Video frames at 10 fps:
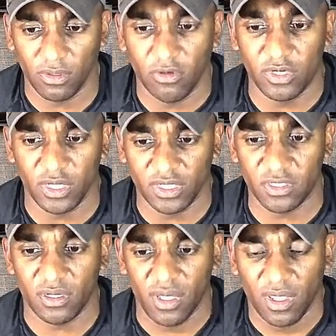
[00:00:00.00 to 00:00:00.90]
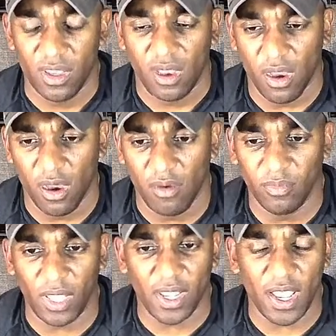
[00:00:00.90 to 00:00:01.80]
They're decent.
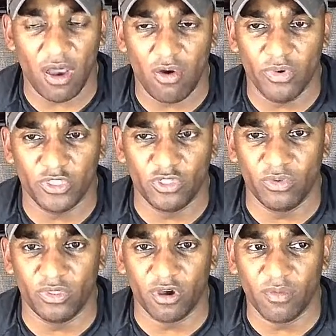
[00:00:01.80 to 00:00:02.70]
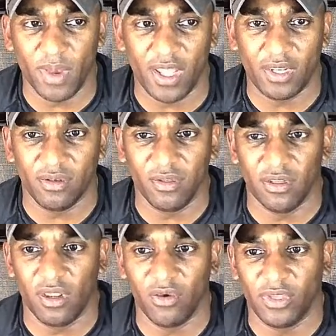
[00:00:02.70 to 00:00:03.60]
Like I always do with all mine,
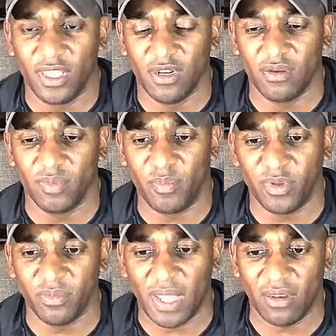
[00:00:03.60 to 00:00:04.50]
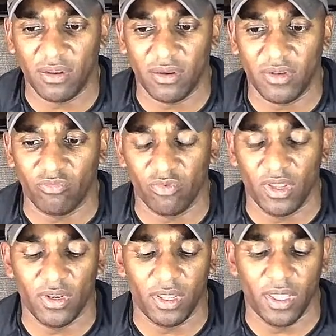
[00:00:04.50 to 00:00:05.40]
get them and put them down there
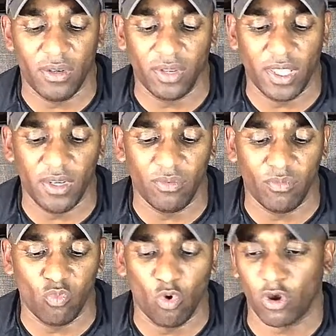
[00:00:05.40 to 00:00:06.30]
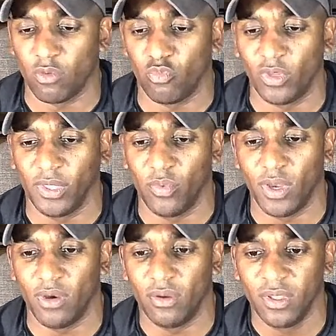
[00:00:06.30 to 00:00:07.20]
and work them really
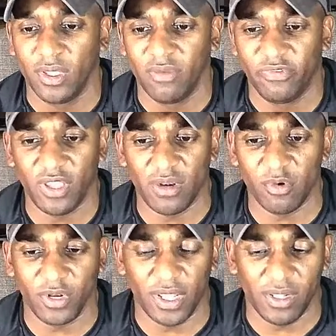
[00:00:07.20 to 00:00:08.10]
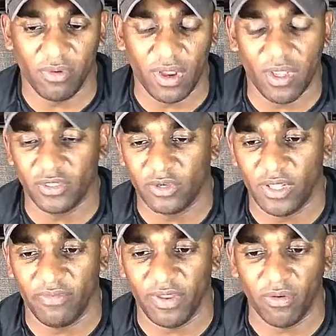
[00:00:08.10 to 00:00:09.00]
well. If you got them on ailerons
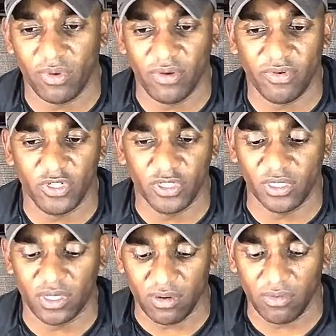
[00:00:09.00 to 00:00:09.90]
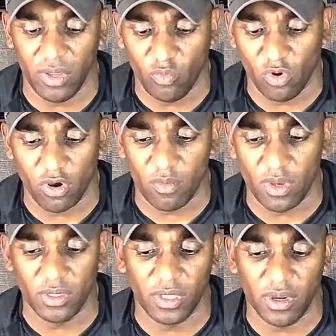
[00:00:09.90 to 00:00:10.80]
or elevator or whatever, just sit there and work
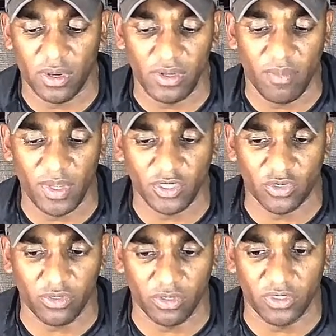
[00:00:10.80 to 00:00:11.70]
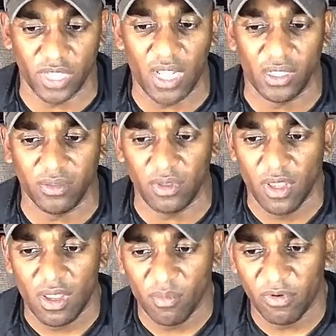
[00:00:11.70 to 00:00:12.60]
them on there and make sure they're solid
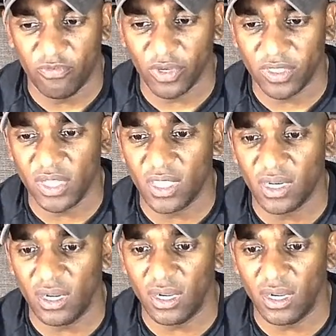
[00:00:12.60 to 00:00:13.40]
before you take